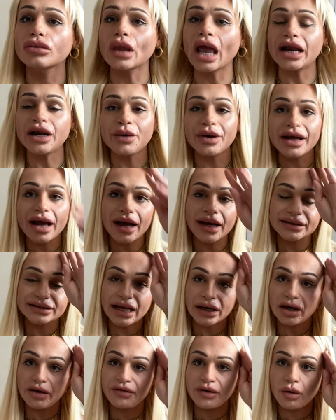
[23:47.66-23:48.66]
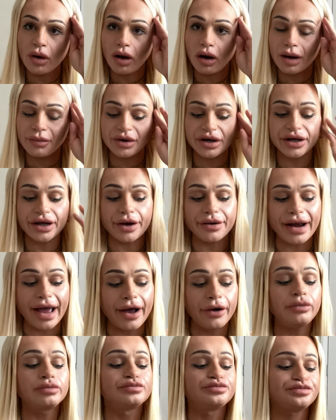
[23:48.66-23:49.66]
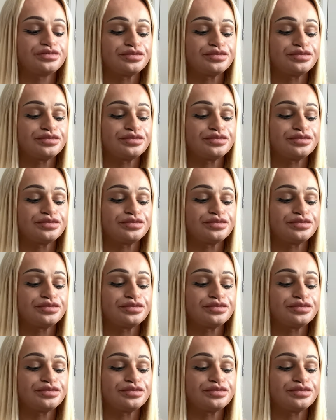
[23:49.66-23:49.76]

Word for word: anyway guys i love you all i'm gonna go now